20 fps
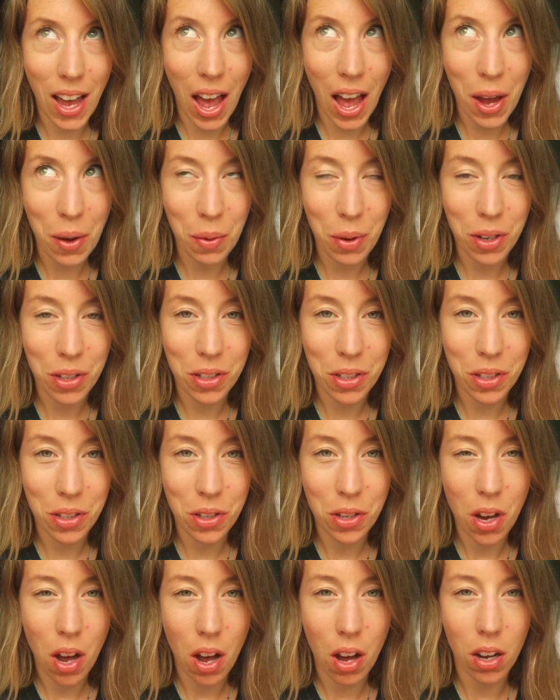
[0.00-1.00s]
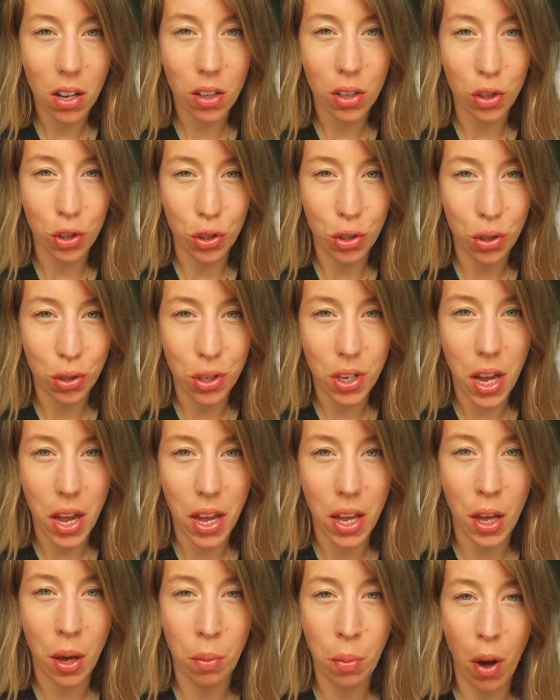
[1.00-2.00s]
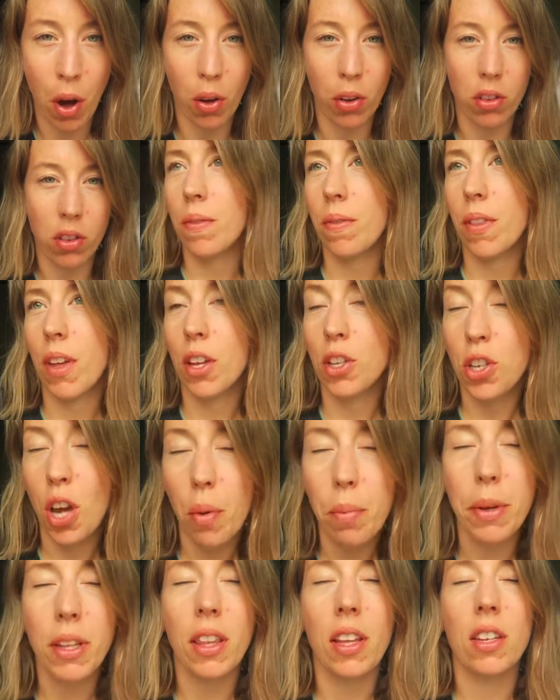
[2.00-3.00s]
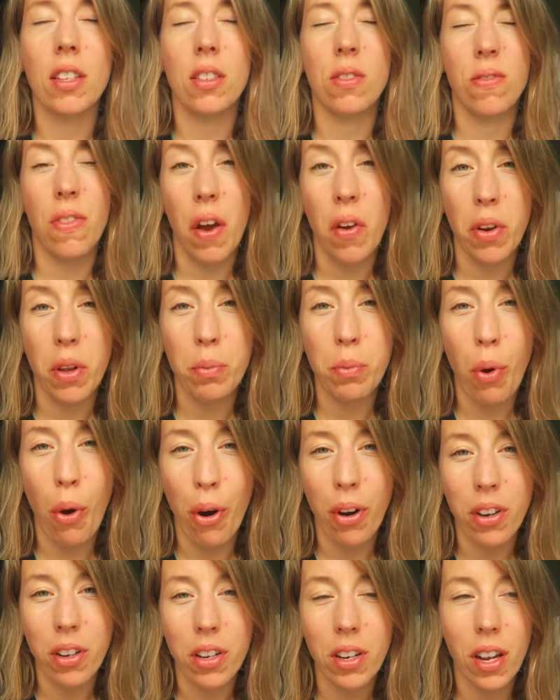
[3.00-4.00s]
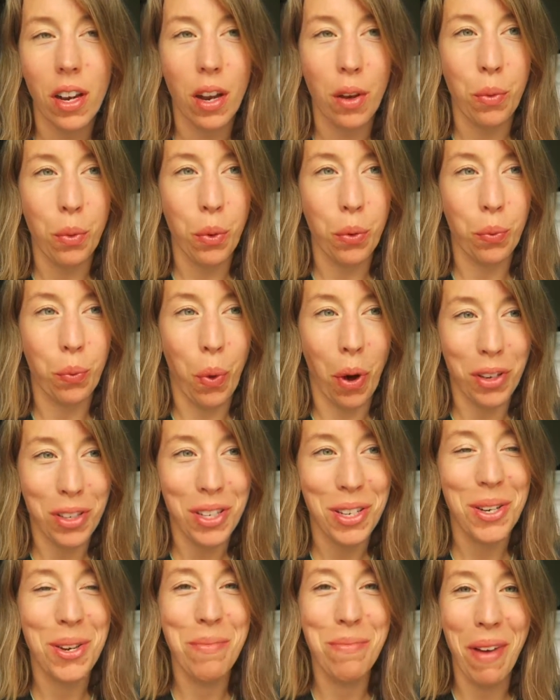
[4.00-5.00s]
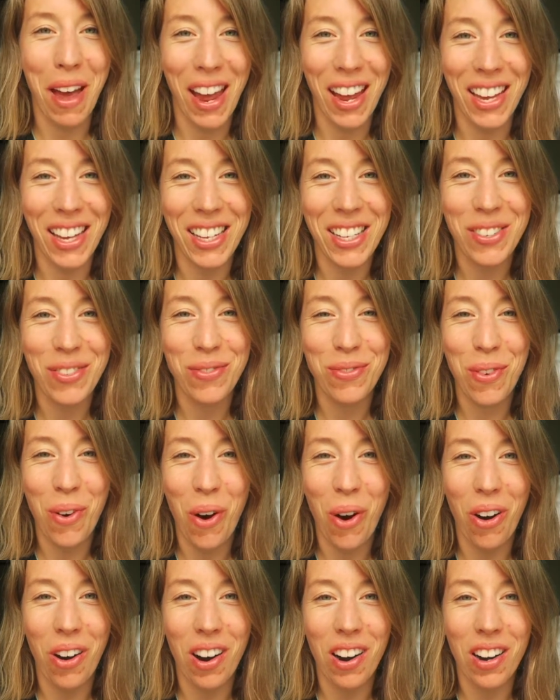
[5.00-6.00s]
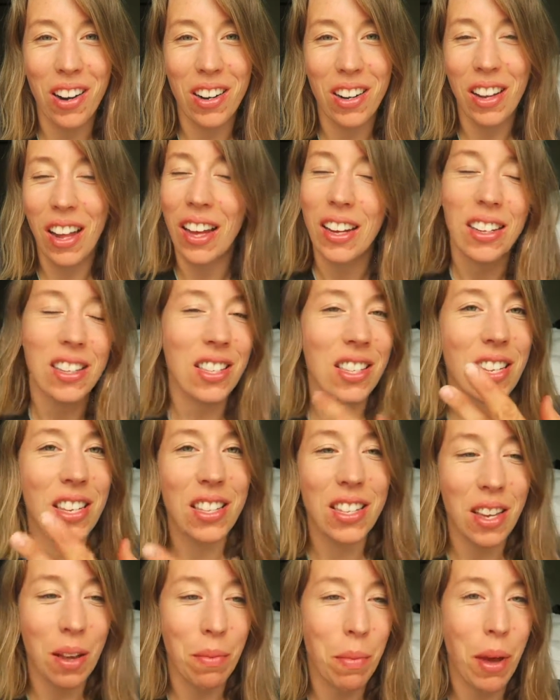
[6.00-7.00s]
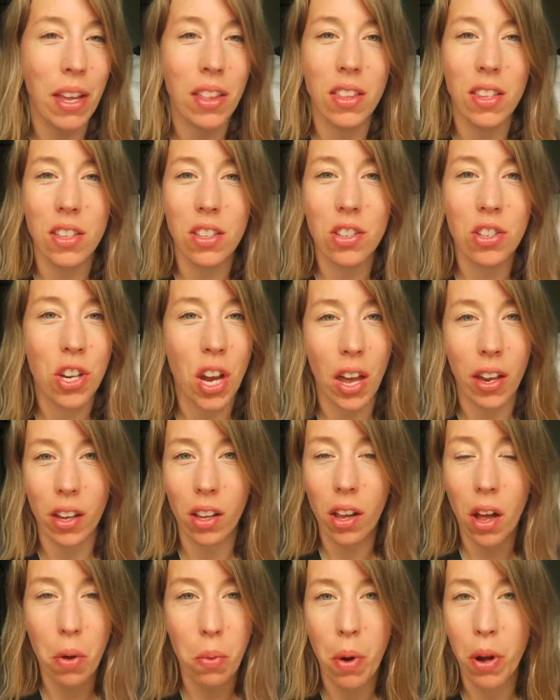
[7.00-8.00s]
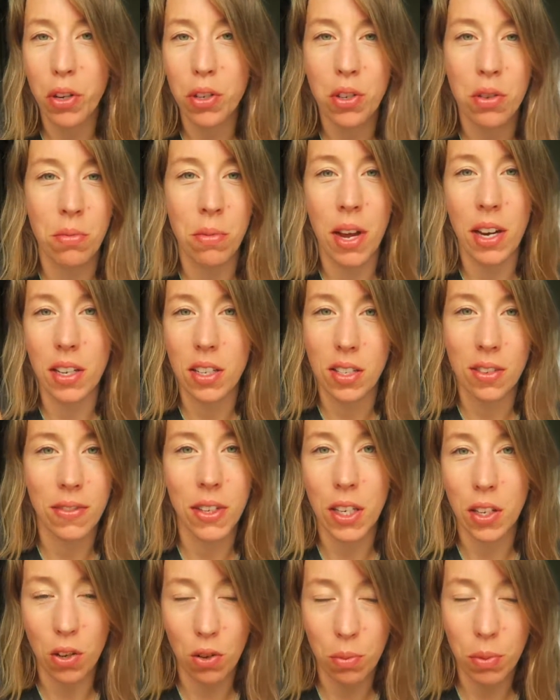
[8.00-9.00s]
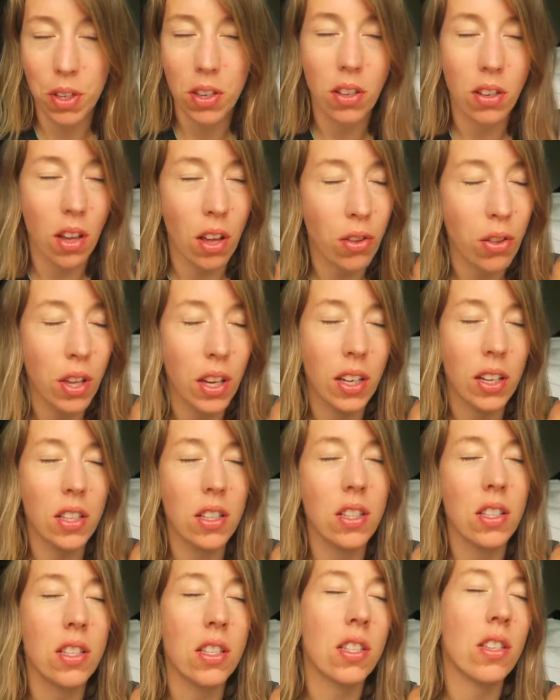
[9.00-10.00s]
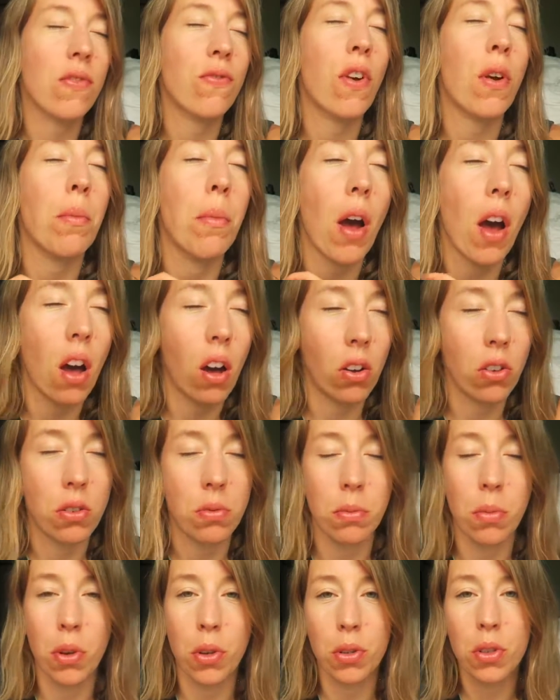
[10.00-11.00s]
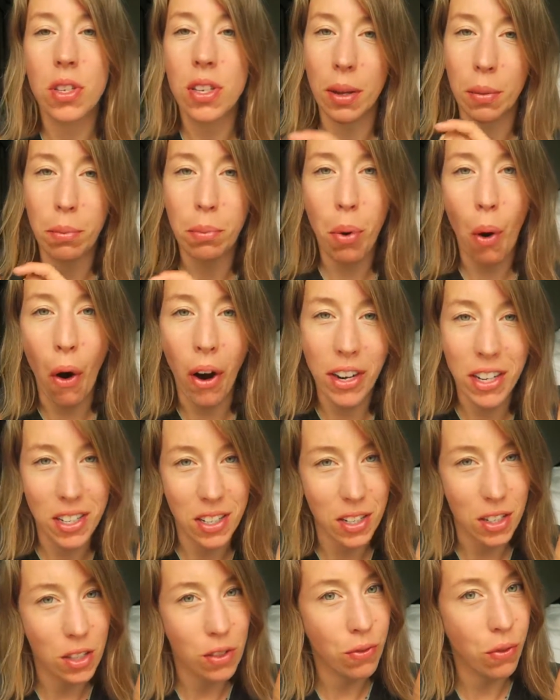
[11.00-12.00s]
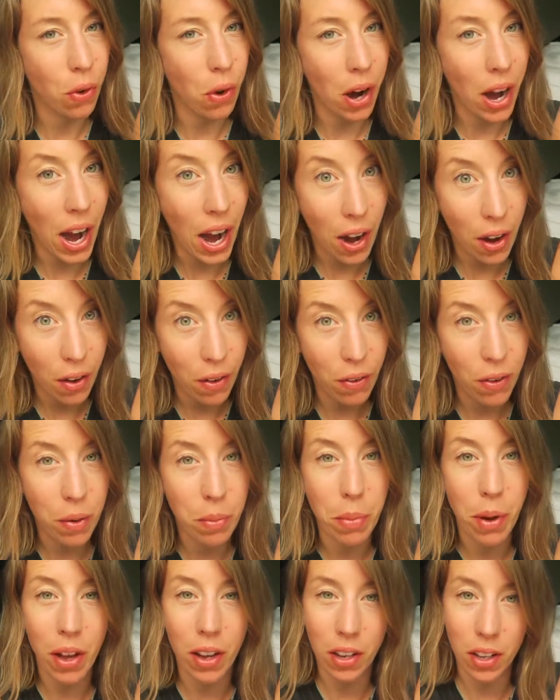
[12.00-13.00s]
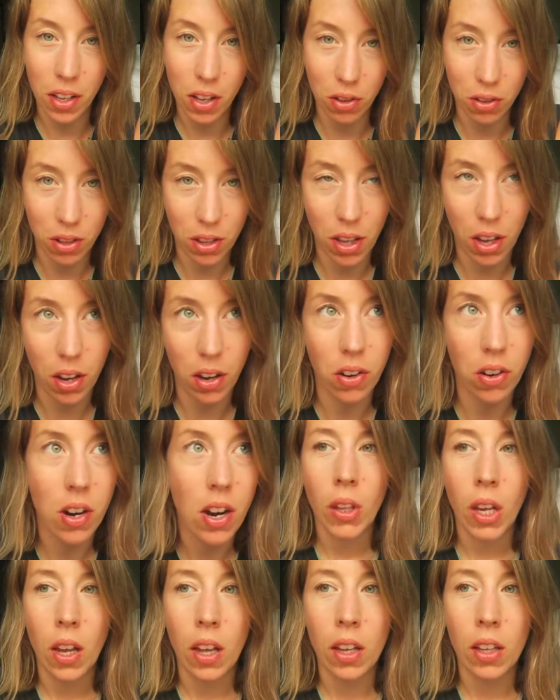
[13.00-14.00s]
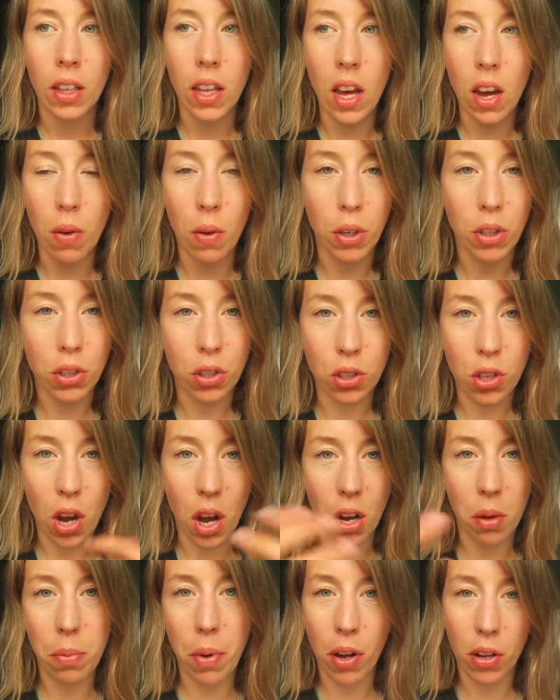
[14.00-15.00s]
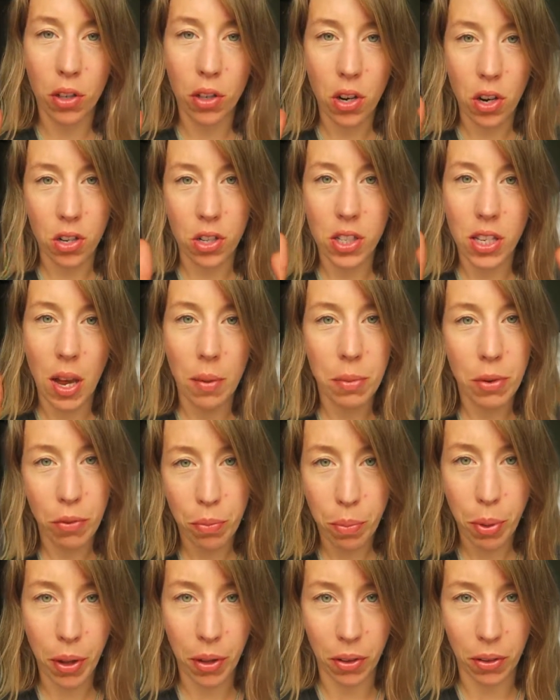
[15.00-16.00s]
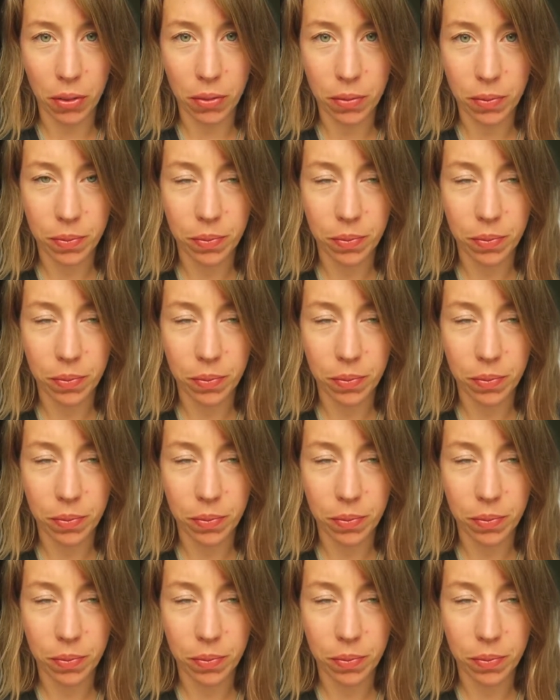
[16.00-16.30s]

I want to talk today about a topic that is very important and I wanted to make for, since I made this channel, I want to make this video because I think it's from utmost importance for everybody out there. Yeah, I want to talk about a contraceptive pill.